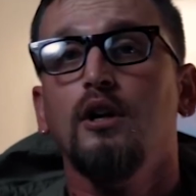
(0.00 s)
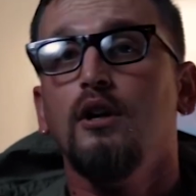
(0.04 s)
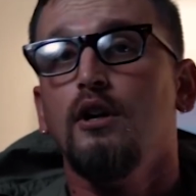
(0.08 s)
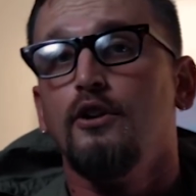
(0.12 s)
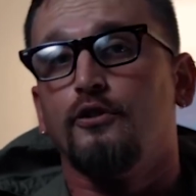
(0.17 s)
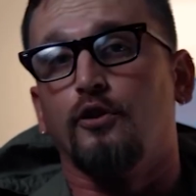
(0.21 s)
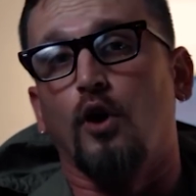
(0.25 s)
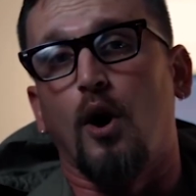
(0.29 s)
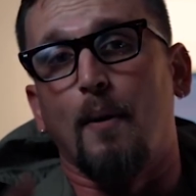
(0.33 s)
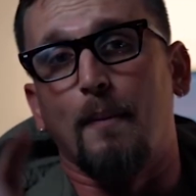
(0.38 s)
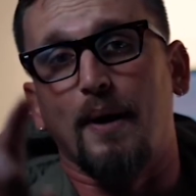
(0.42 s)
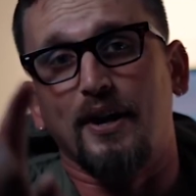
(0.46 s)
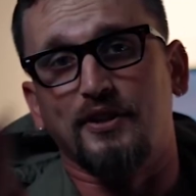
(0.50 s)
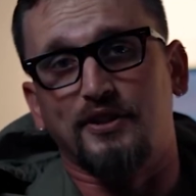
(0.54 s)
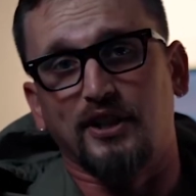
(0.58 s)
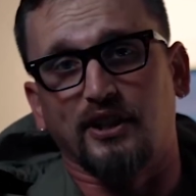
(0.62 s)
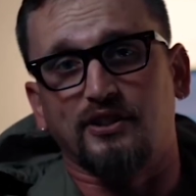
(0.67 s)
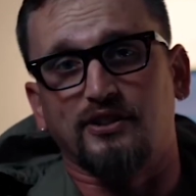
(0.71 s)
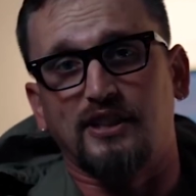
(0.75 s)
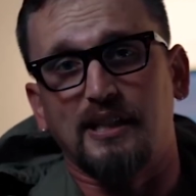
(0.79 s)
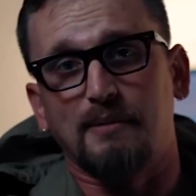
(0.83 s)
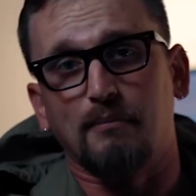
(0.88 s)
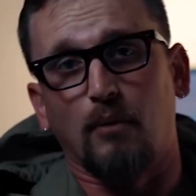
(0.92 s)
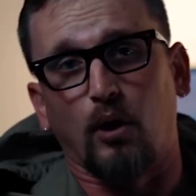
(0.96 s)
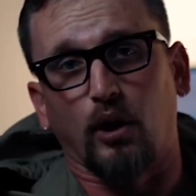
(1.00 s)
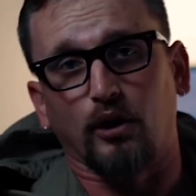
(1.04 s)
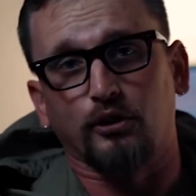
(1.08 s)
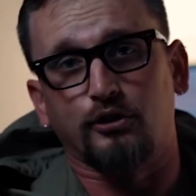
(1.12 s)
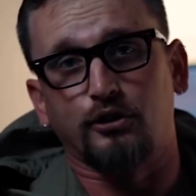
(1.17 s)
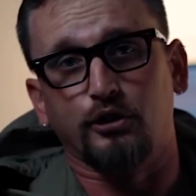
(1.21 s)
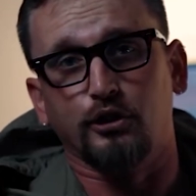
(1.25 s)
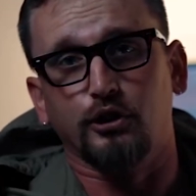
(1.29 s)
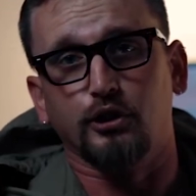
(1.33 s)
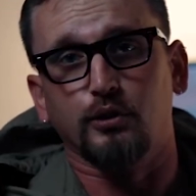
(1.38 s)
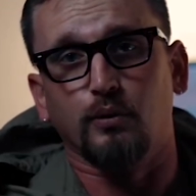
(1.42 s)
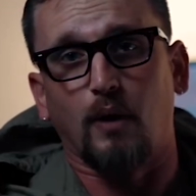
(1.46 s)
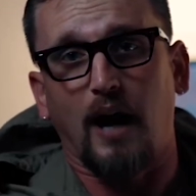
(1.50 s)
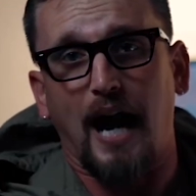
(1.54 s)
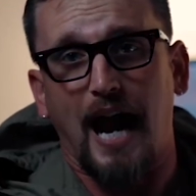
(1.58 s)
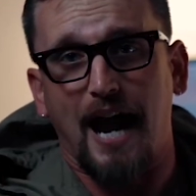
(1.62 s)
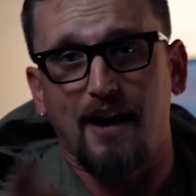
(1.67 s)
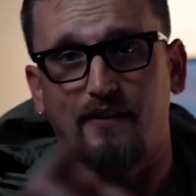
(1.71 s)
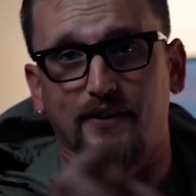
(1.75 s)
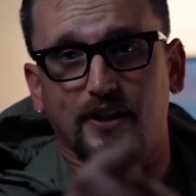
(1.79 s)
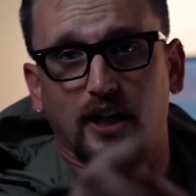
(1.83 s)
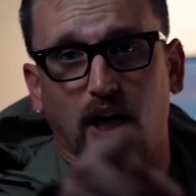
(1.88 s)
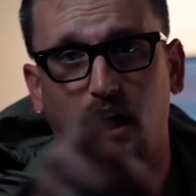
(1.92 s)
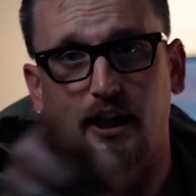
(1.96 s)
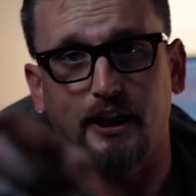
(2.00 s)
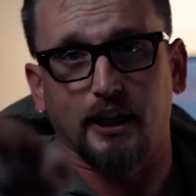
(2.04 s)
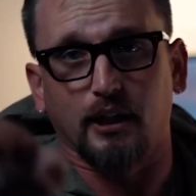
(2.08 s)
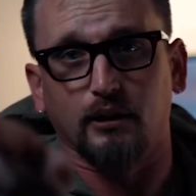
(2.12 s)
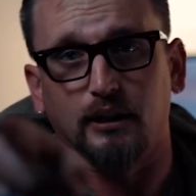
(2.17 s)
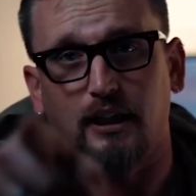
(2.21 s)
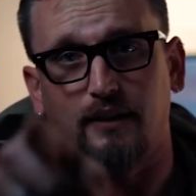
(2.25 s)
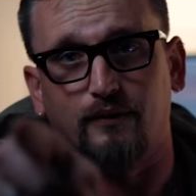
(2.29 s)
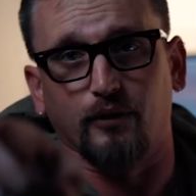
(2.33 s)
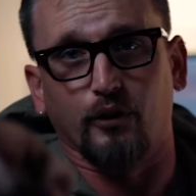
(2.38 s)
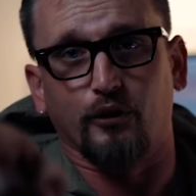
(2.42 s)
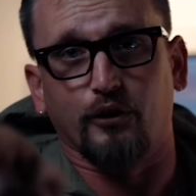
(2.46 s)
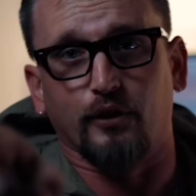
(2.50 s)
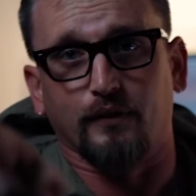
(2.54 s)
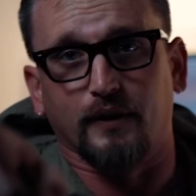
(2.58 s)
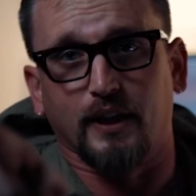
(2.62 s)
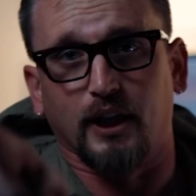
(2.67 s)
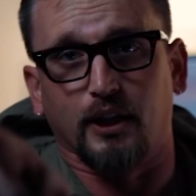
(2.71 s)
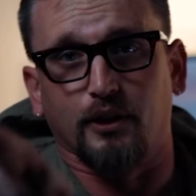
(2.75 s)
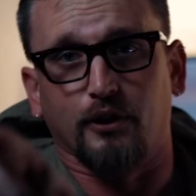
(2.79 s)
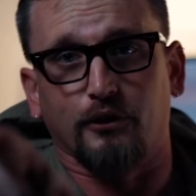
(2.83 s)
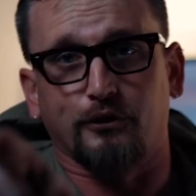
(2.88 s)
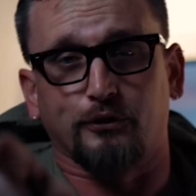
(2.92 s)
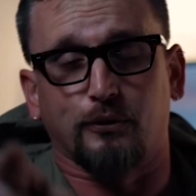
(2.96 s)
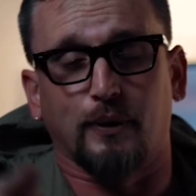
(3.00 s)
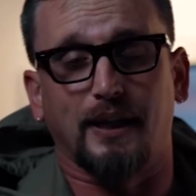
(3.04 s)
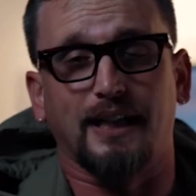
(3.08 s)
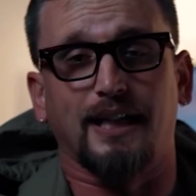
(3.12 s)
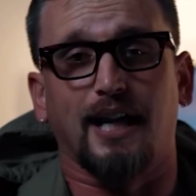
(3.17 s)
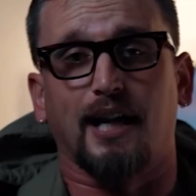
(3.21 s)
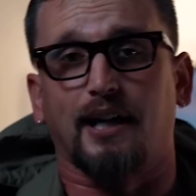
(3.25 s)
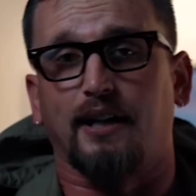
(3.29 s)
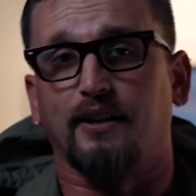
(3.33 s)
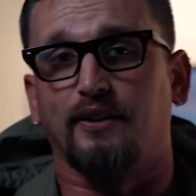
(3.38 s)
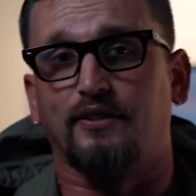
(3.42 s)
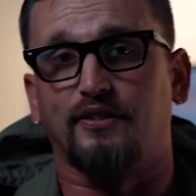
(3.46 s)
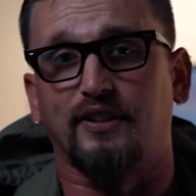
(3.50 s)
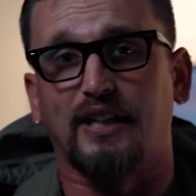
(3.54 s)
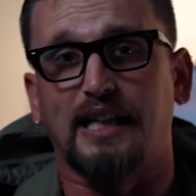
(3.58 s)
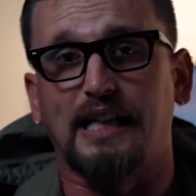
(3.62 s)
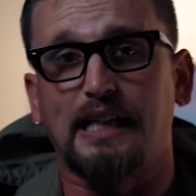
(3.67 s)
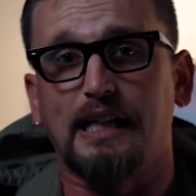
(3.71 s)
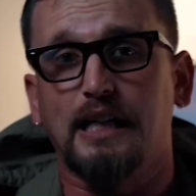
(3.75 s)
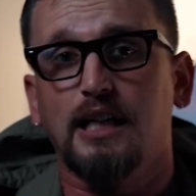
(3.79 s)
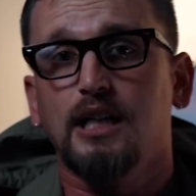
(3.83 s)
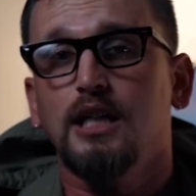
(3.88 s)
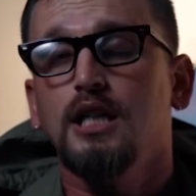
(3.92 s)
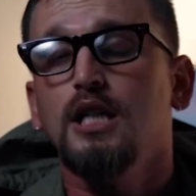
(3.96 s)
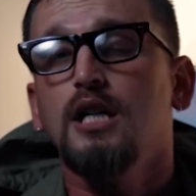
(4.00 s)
So on my 6D Mark II, I have the audio levels over here on the screen I can see.